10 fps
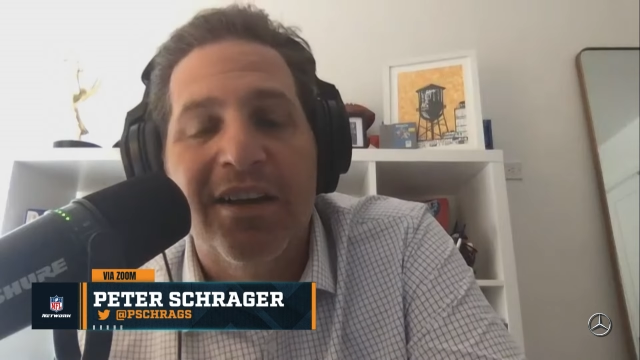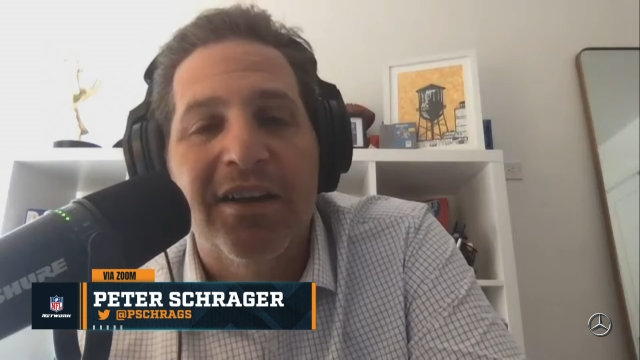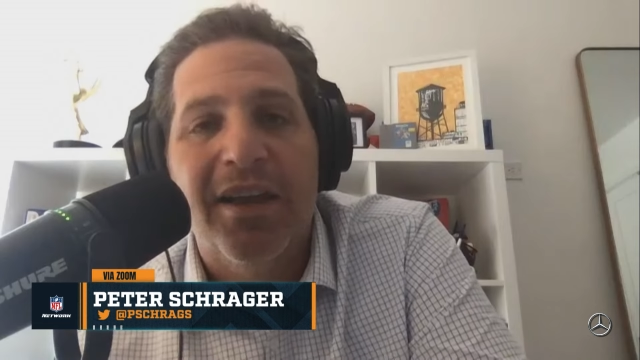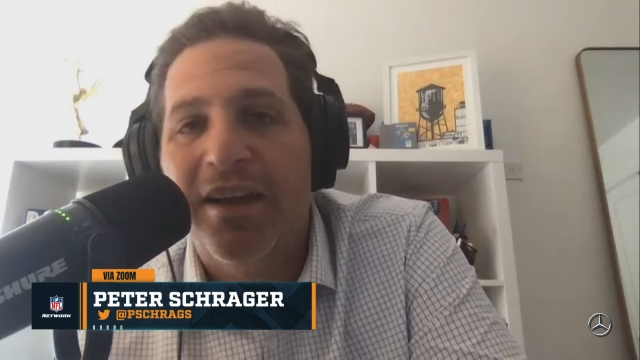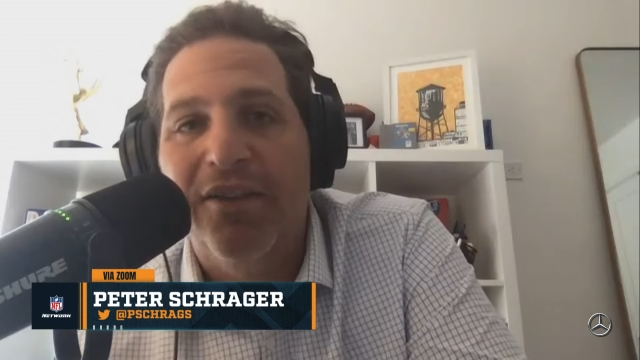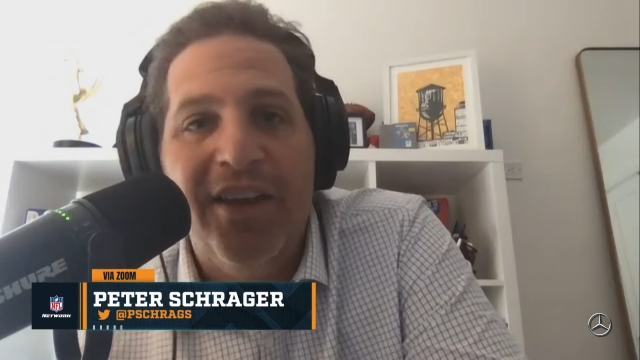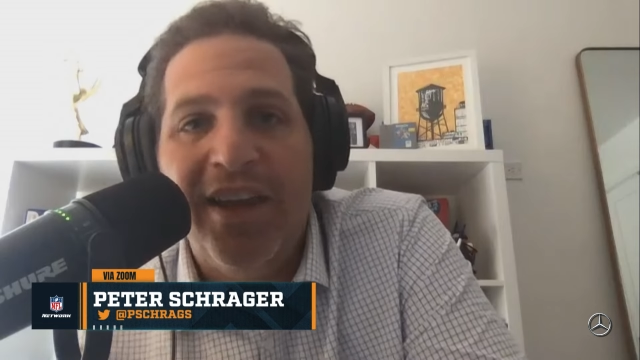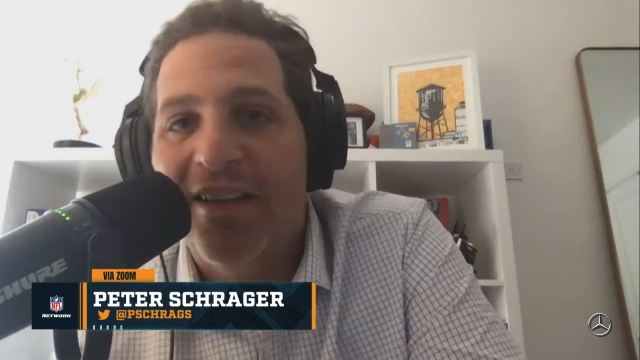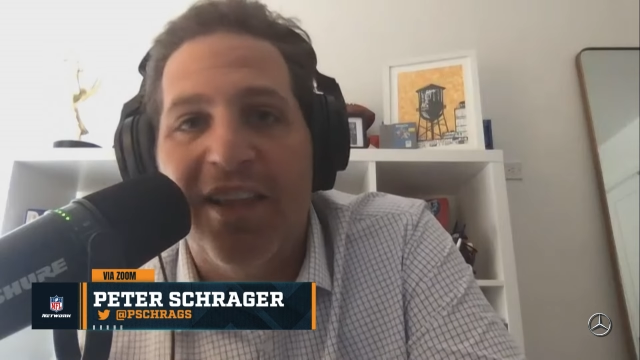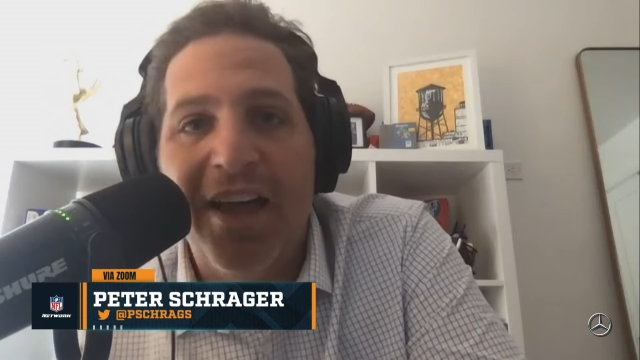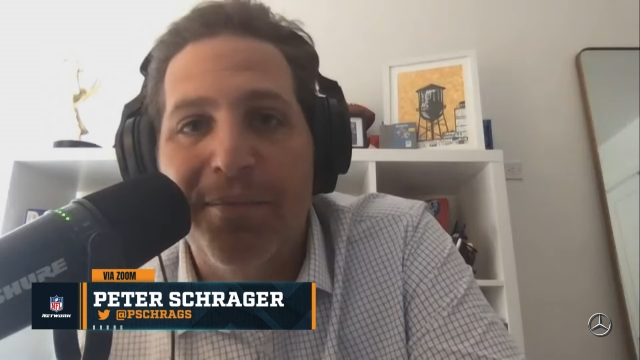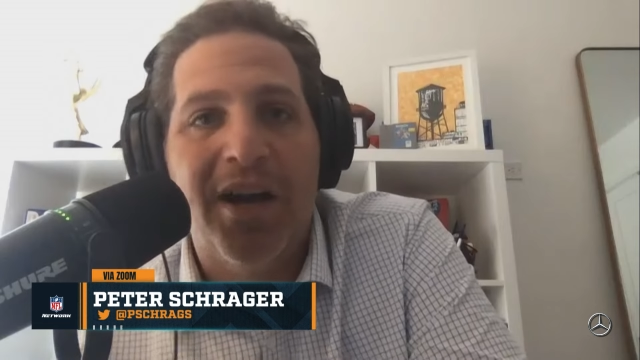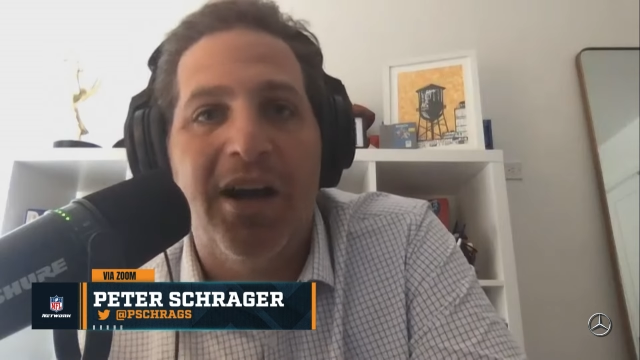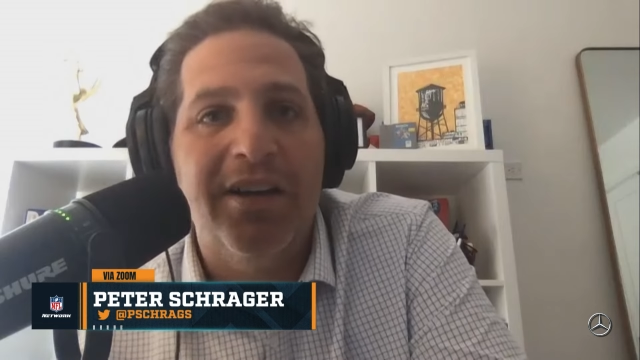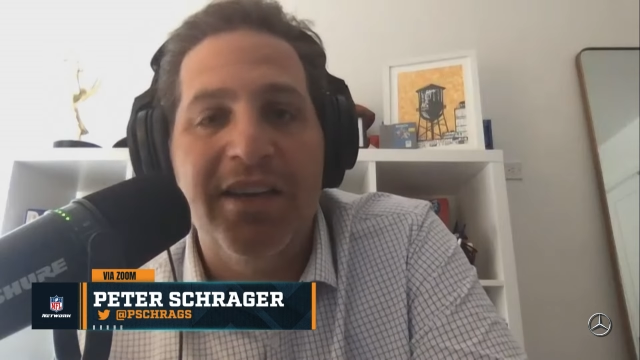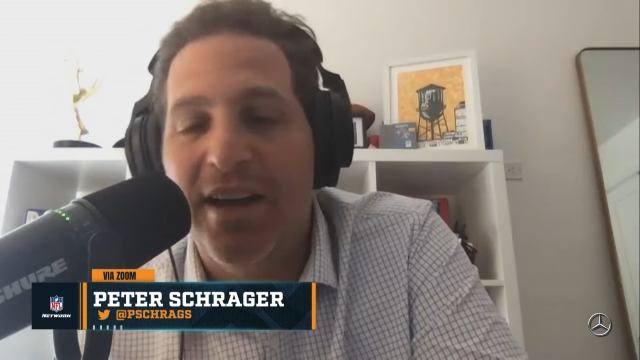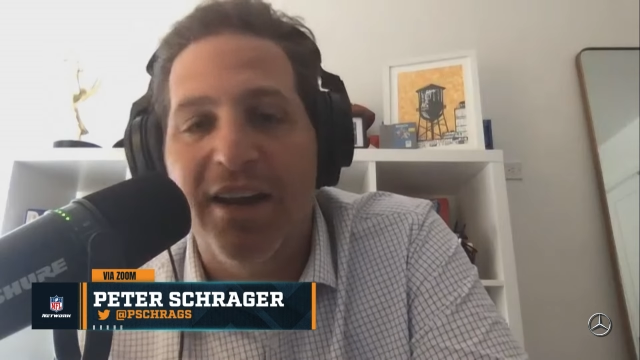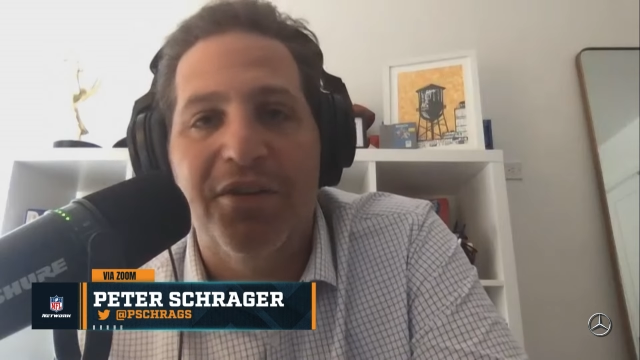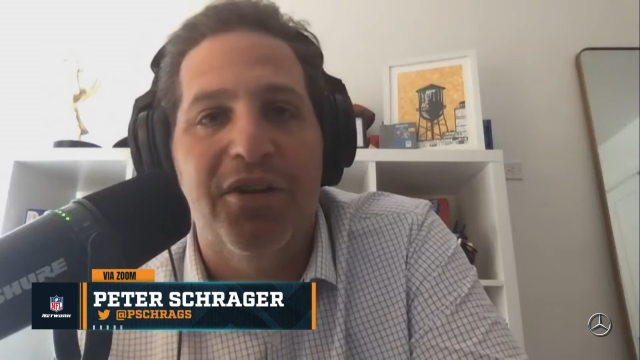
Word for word: like if he likes Ladd McConkey, and I don't know if he